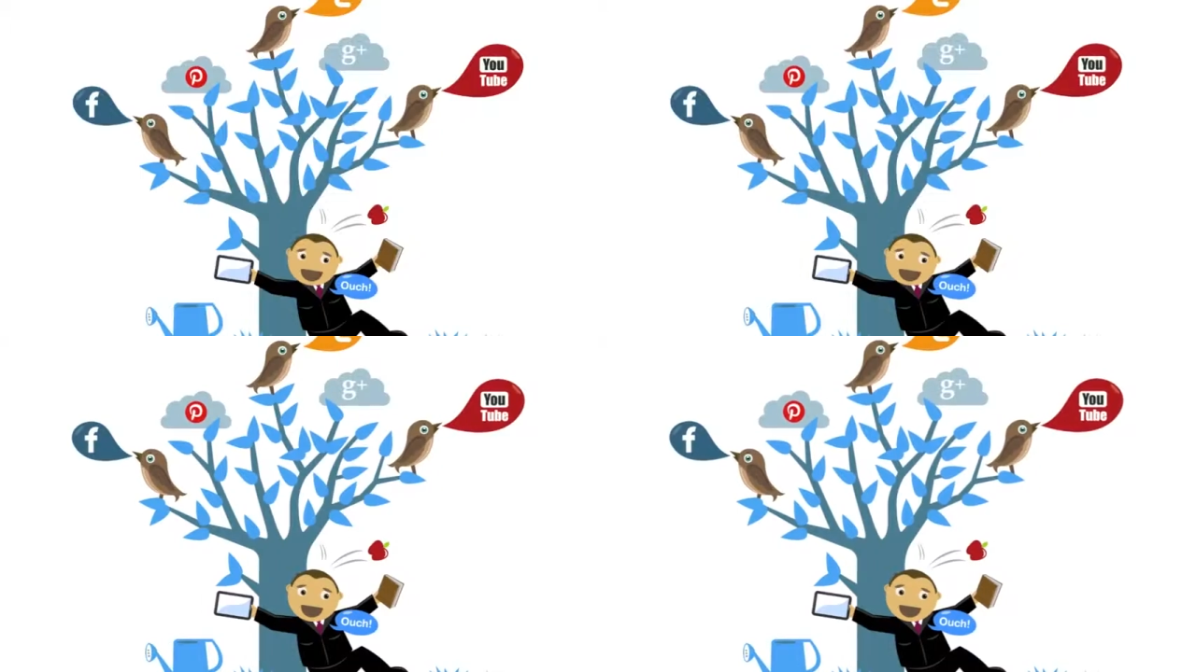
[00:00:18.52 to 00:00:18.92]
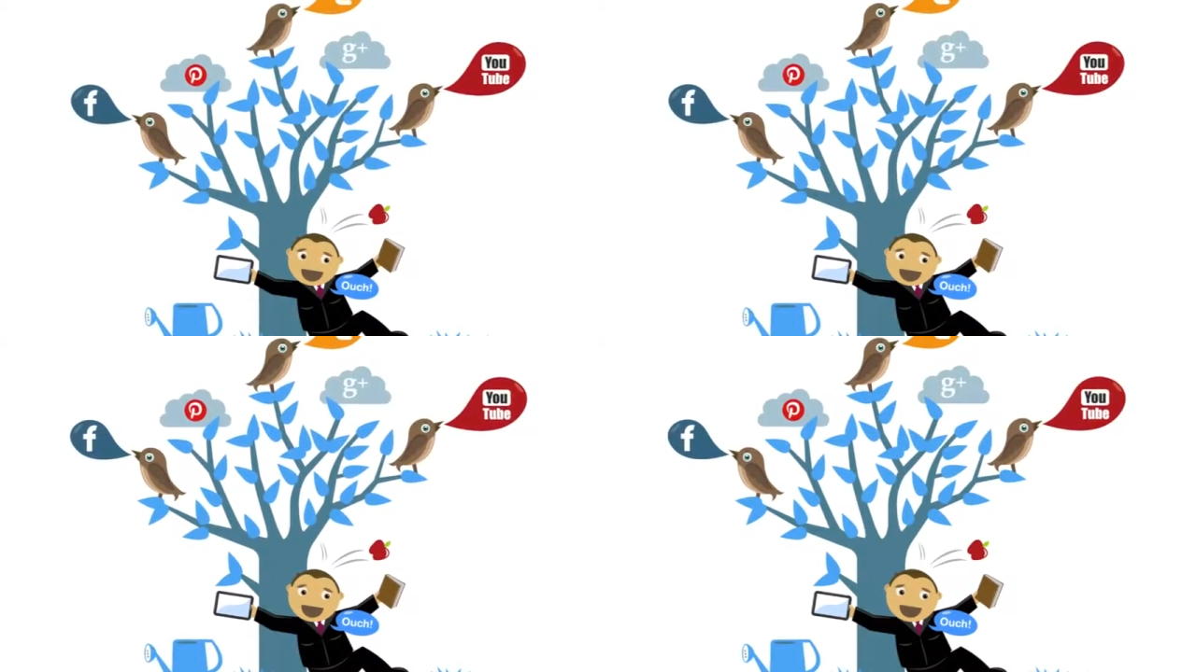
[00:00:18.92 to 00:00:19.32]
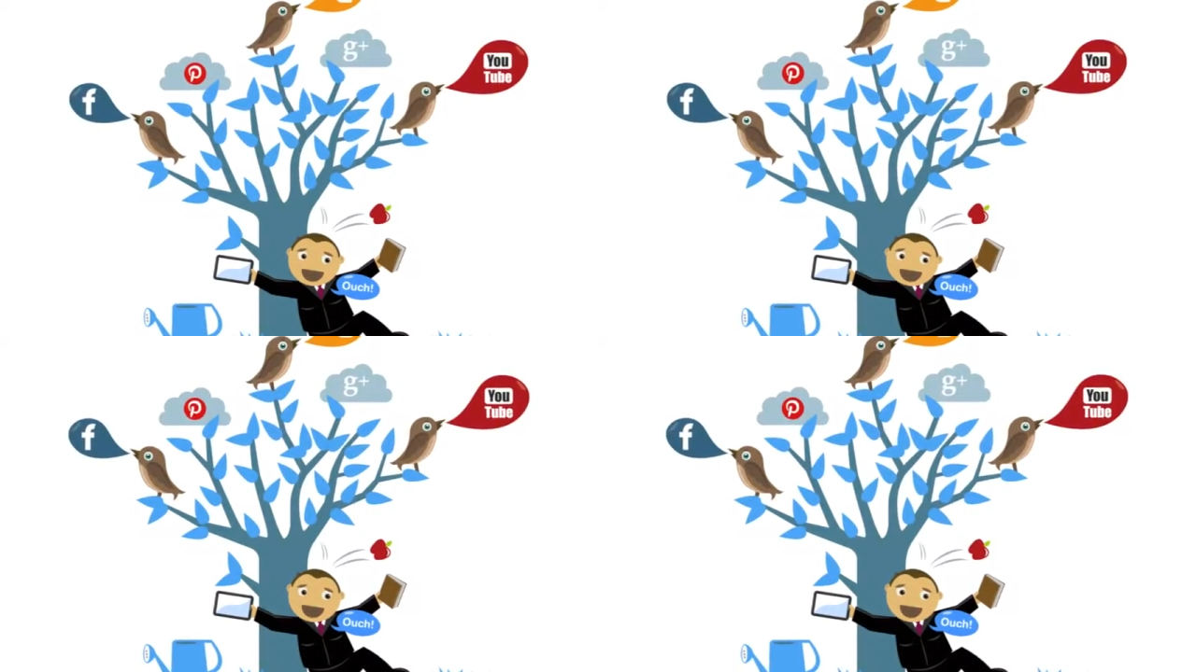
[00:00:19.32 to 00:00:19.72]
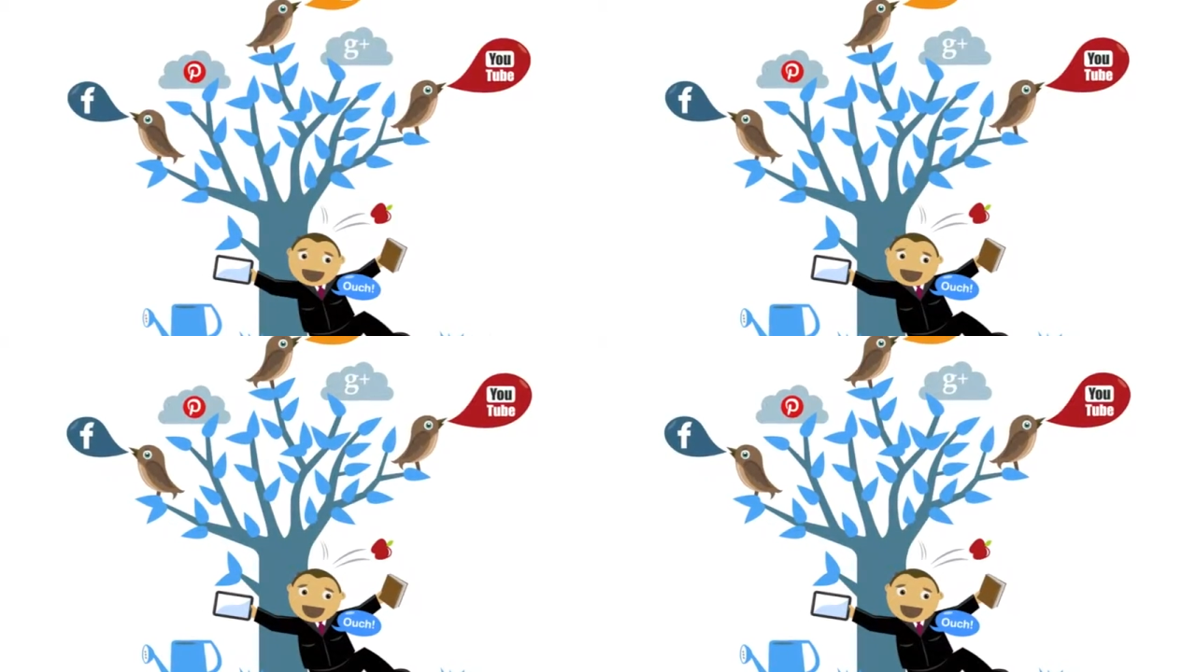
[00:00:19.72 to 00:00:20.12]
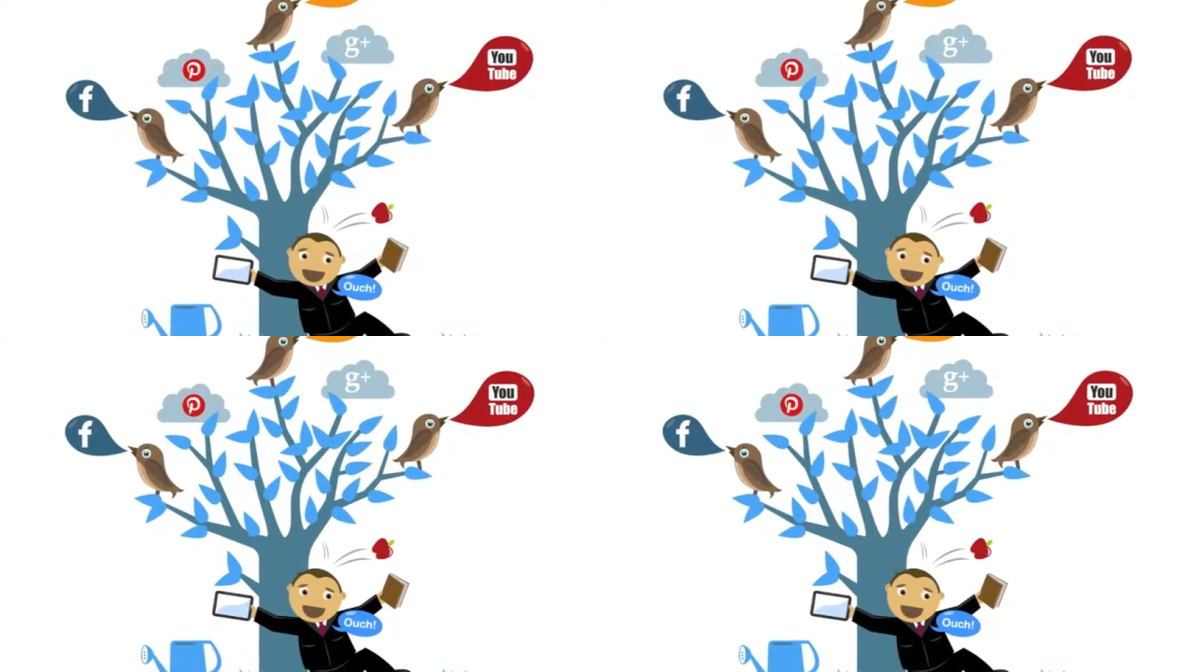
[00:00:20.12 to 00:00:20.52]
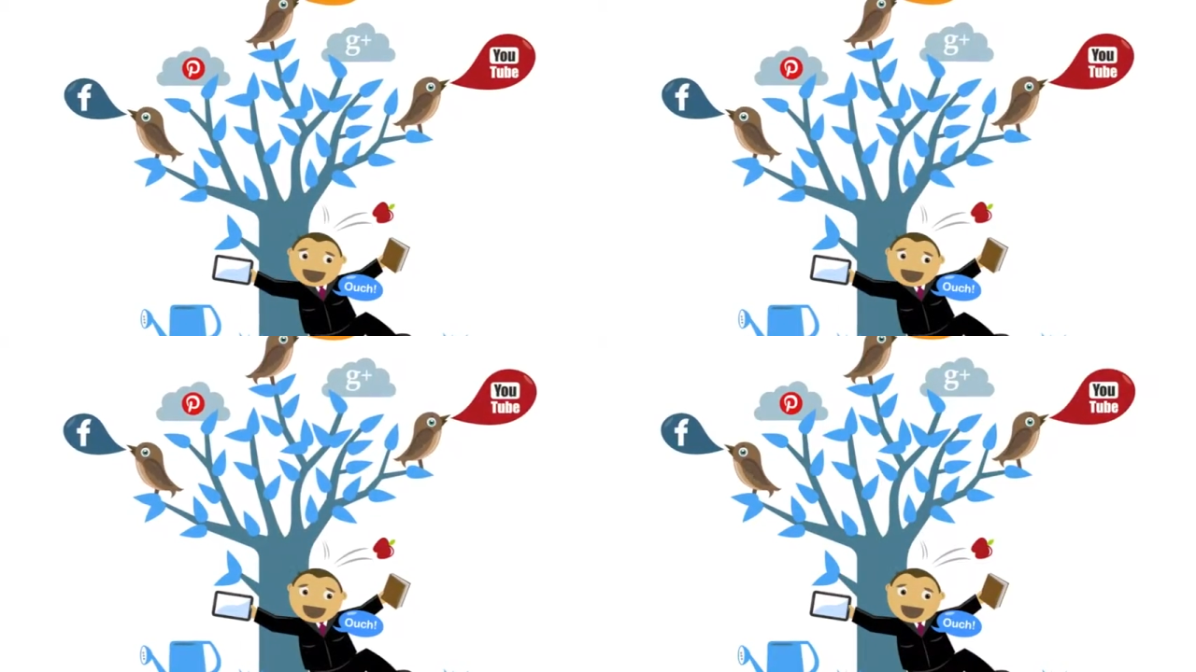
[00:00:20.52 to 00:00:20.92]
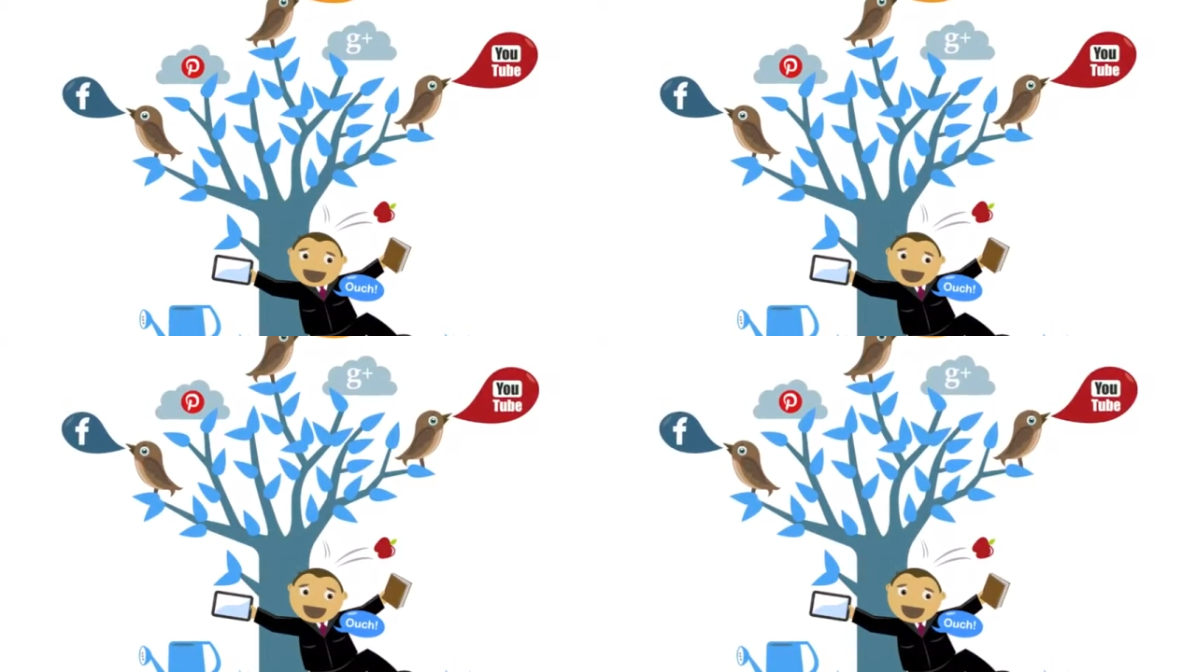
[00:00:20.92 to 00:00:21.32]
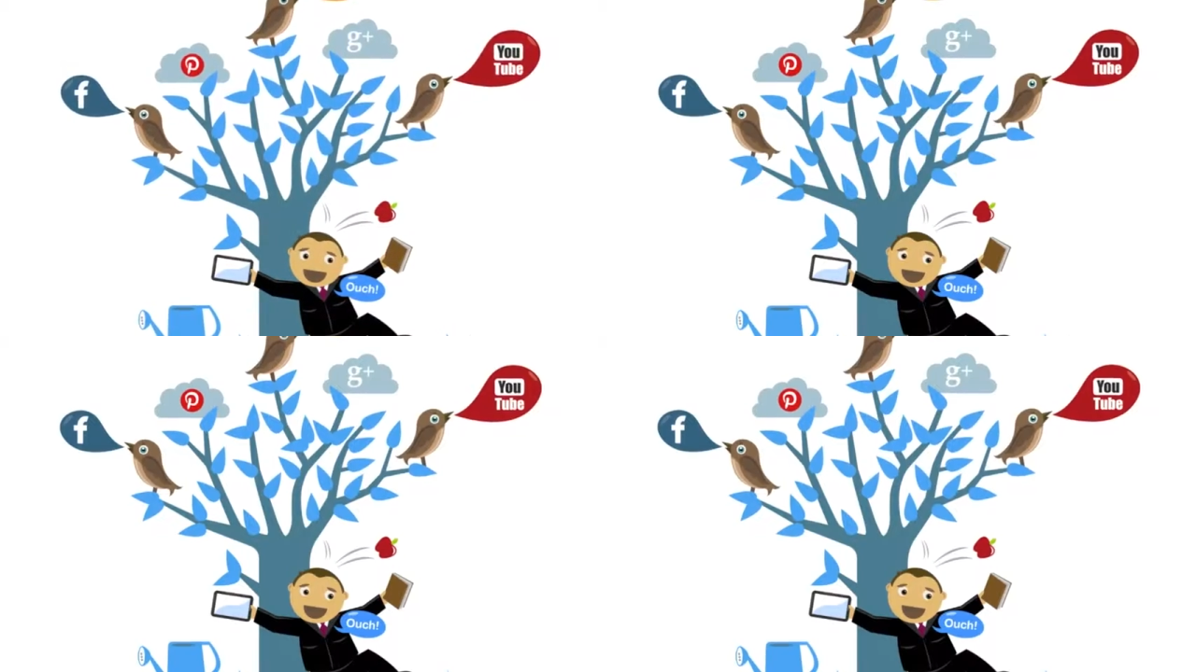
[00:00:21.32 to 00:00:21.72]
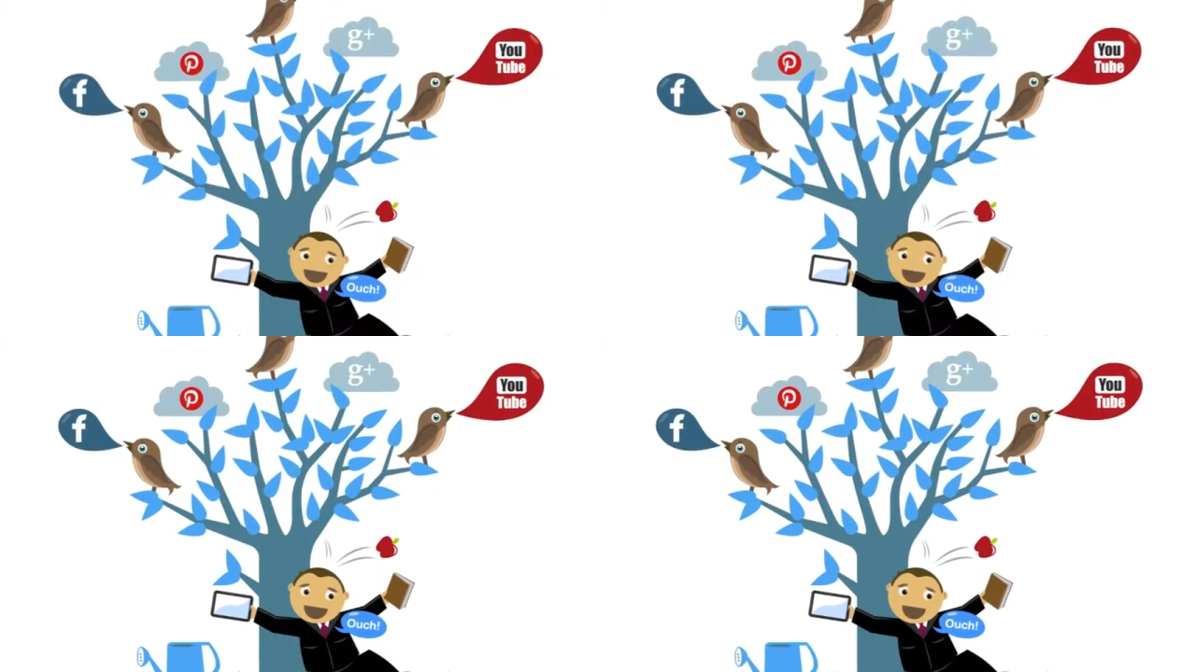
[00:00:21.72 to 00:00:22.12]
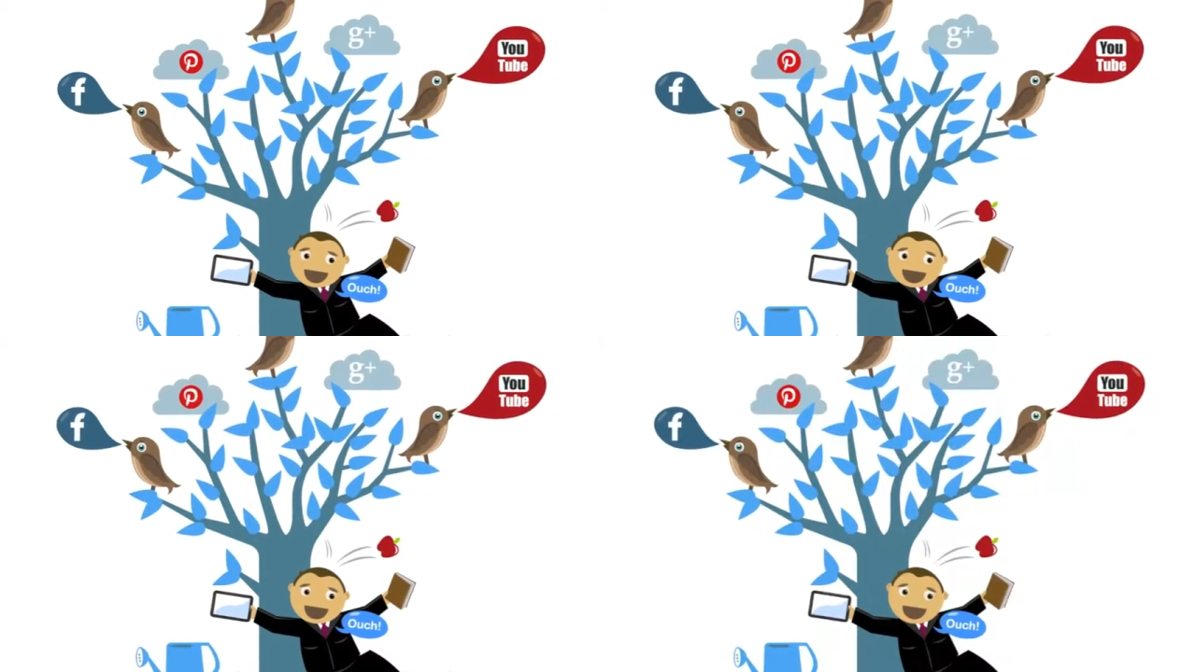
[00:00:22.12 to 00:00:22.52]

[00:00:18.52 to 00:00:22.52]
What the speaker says: Nobody's mouth can be seen.